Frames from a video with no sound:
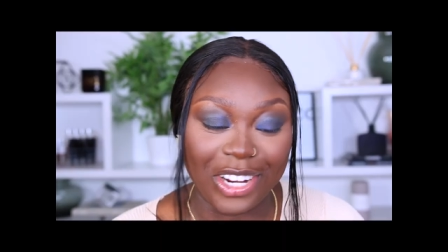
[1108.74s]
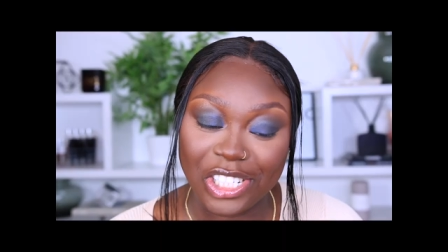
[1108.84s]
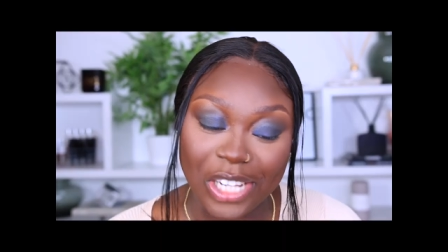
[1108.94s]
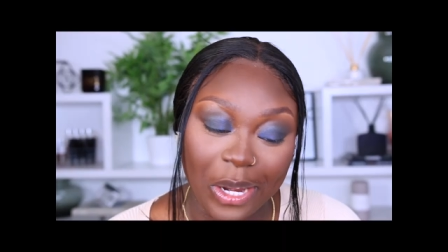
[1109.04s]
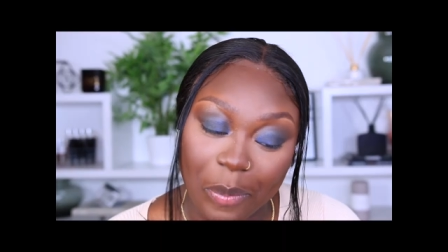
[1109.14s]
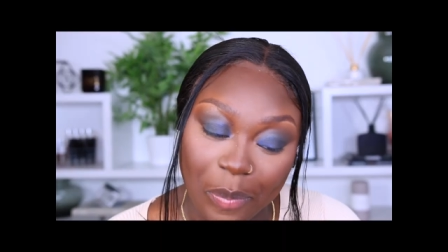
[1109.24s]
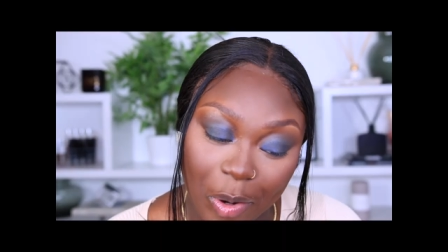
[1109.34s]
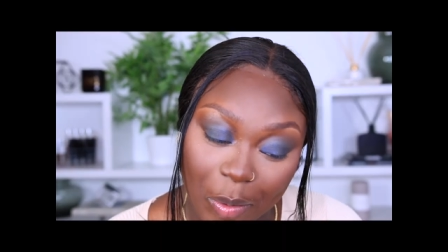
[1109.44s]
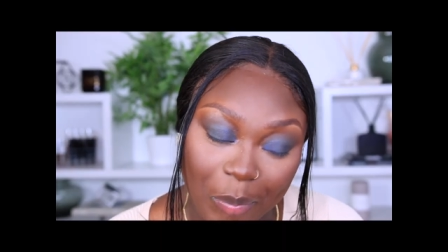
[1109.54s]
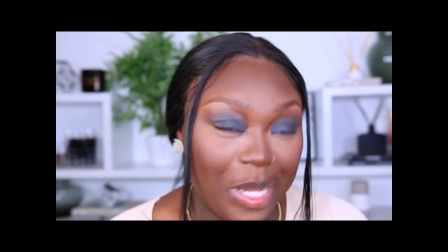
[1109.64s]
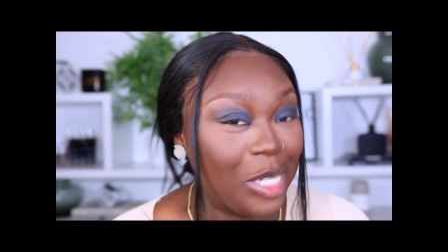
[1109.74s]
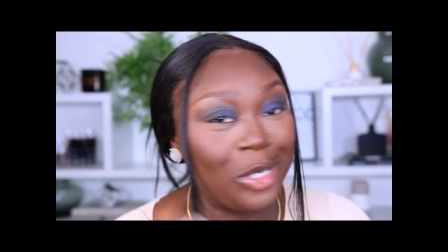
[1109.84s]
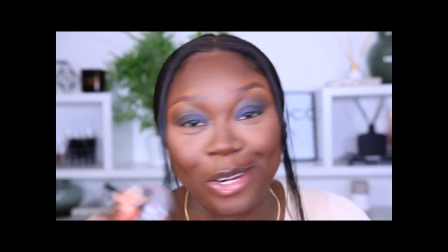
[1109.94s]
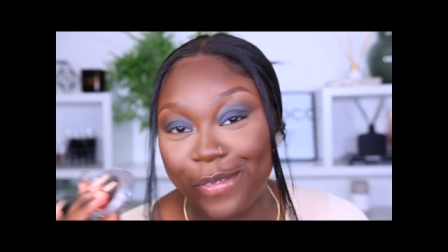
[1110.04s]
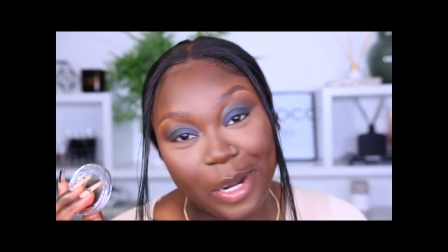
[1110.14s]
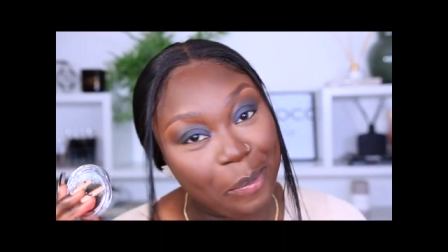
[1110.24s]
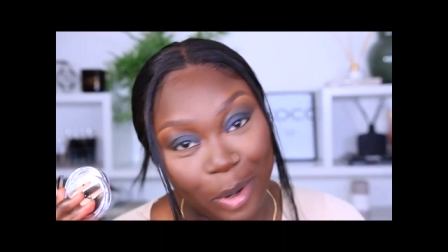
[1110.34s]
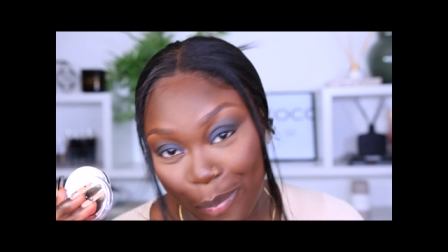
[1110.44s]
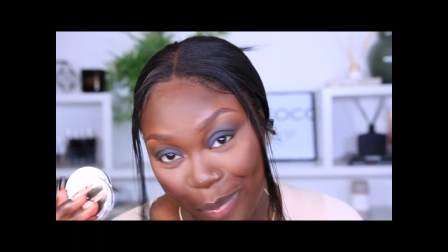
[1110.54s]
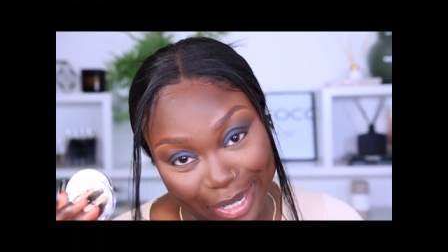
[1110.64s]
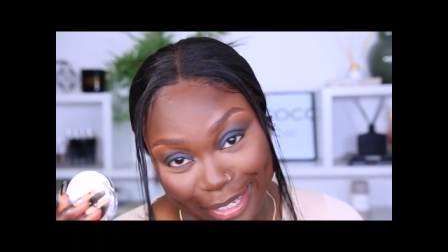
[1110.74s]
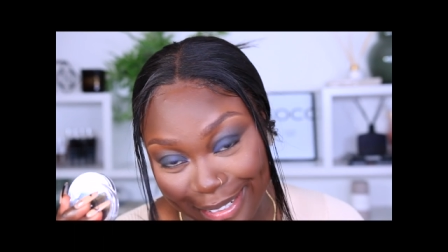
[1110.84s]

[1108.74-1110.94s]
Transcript: the shadow pop, it's not really popping.